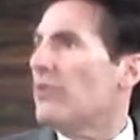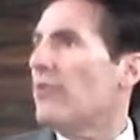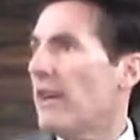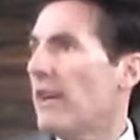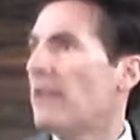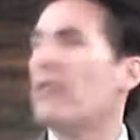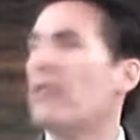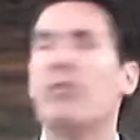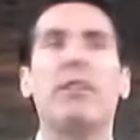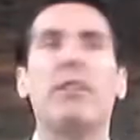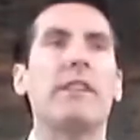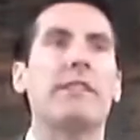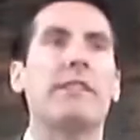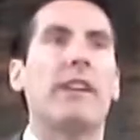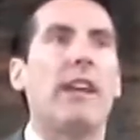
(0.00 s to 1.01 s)
directly to the
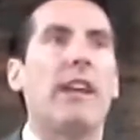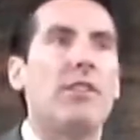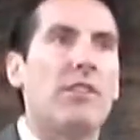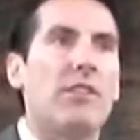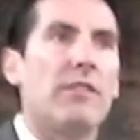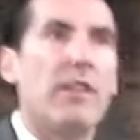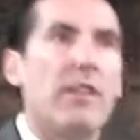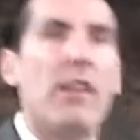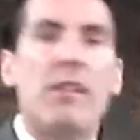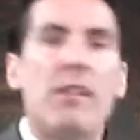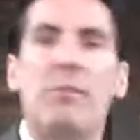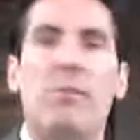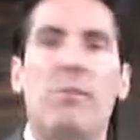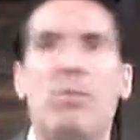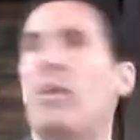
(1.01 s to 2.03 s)
listing agent.
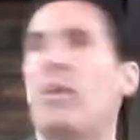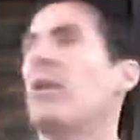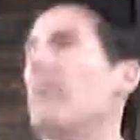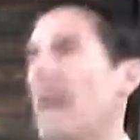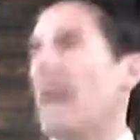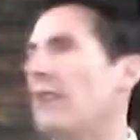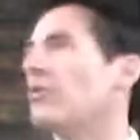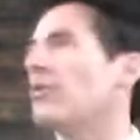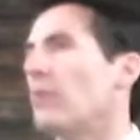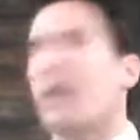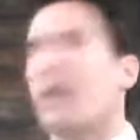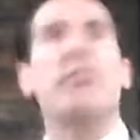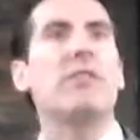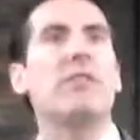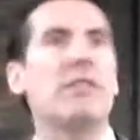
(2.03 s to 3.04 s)
We don't mind
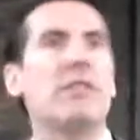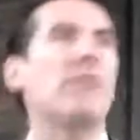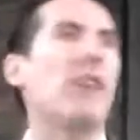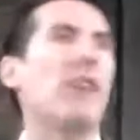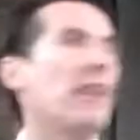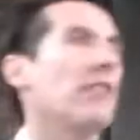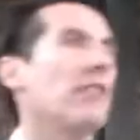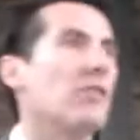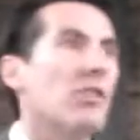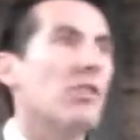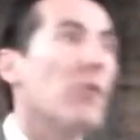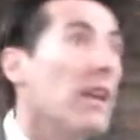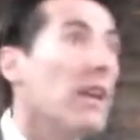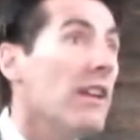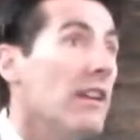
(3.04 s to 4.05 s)
dual agency around here, do
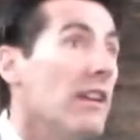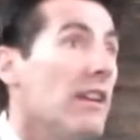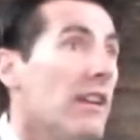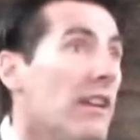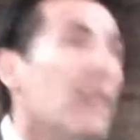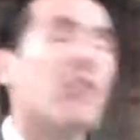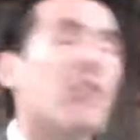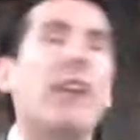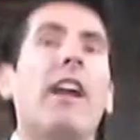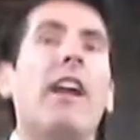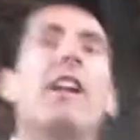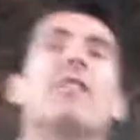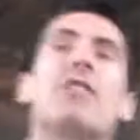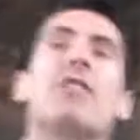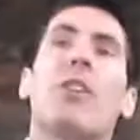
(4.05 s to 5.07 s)
we? Okay.
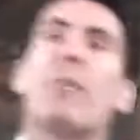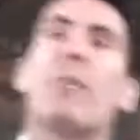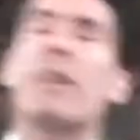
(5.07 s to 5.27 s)
So,